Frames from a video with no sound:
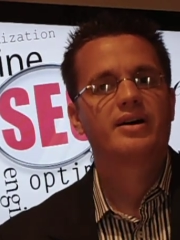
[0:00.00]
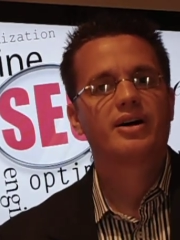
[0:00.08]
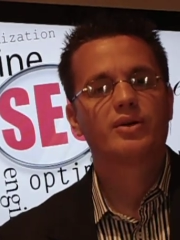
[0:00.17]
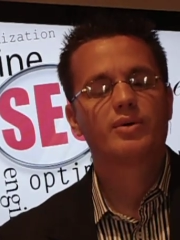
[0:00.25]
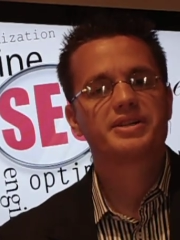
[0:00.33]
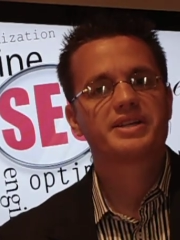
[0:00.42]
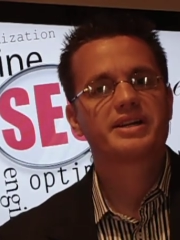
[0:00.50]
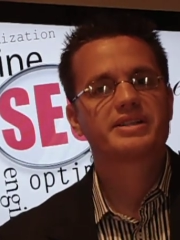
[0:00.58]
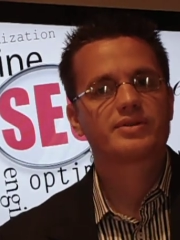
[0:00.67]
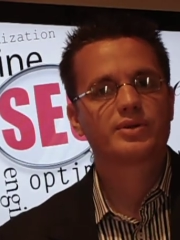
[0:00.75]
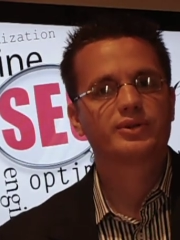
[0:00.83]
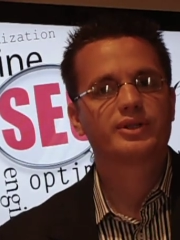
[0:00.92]
Otherwise, I
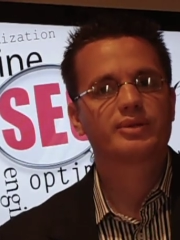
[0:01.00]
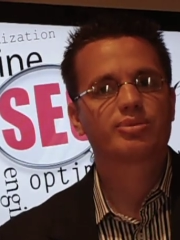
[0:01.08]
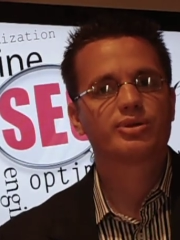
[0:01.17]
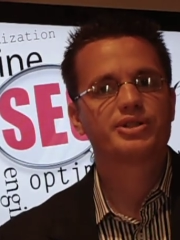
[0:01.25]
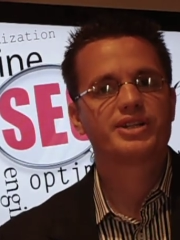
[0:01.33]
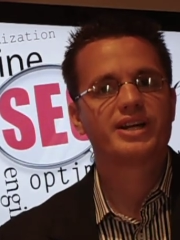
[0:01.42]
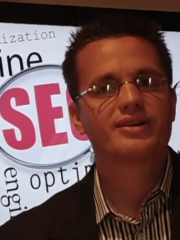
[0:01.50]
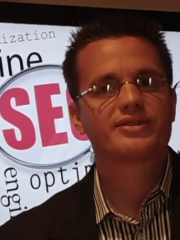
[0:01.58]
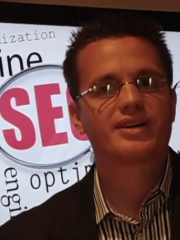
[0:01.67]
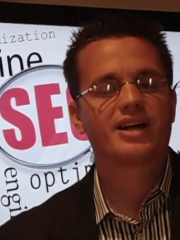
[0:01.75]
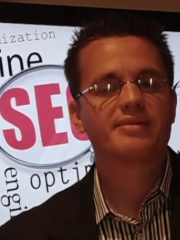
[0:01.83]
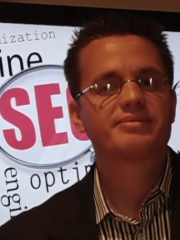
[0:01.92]
certainly appreciate your
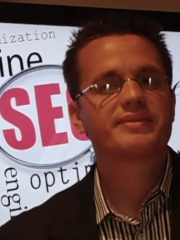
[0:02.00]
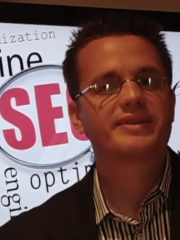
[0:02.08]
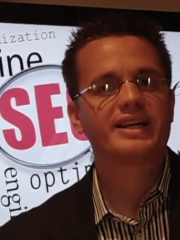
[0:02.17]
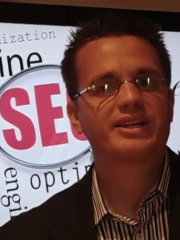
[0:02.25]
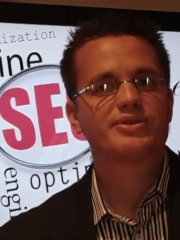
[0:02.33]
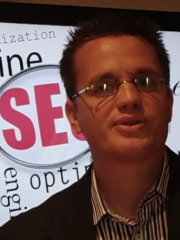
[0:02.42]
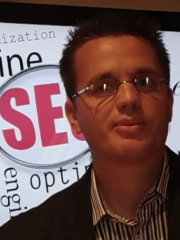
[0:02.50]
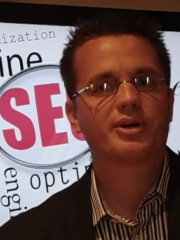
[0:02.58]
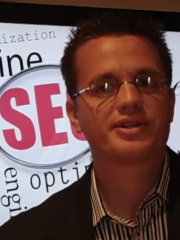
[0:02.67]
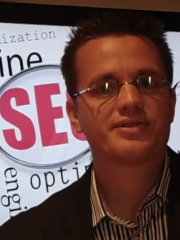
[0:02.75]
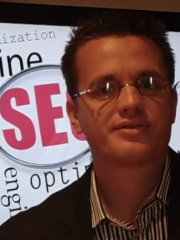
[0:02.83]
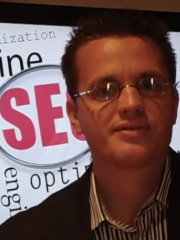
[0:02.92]
time. Thank you so much.